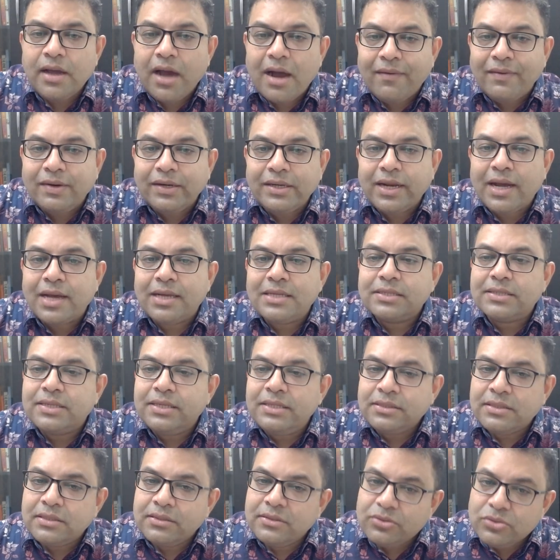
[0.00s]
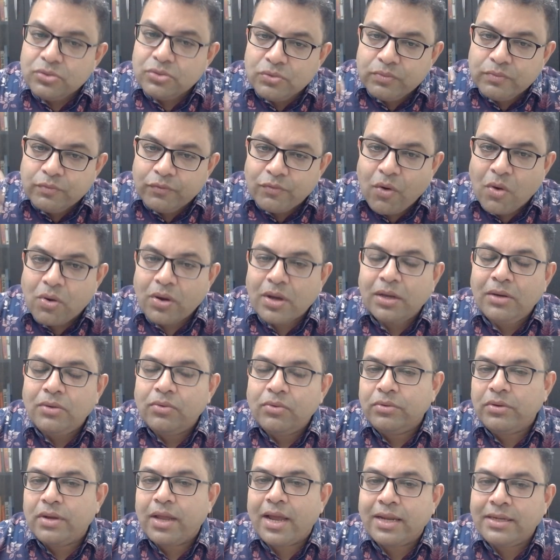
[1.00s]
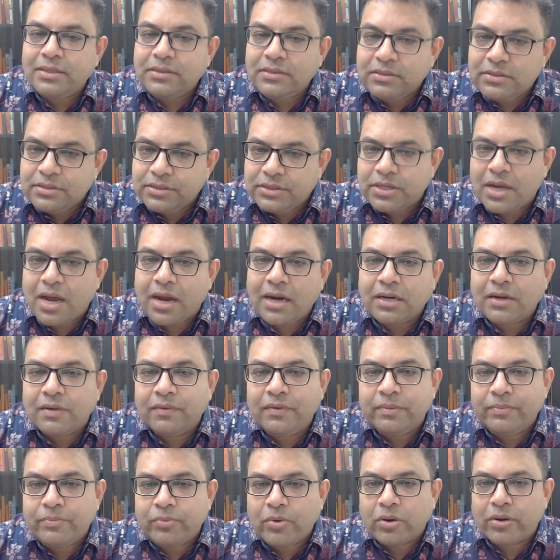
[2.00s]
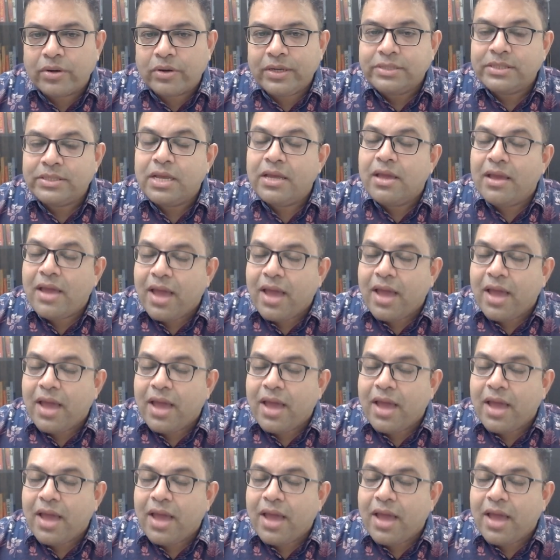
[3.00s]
our task is to walk alone and start our progress.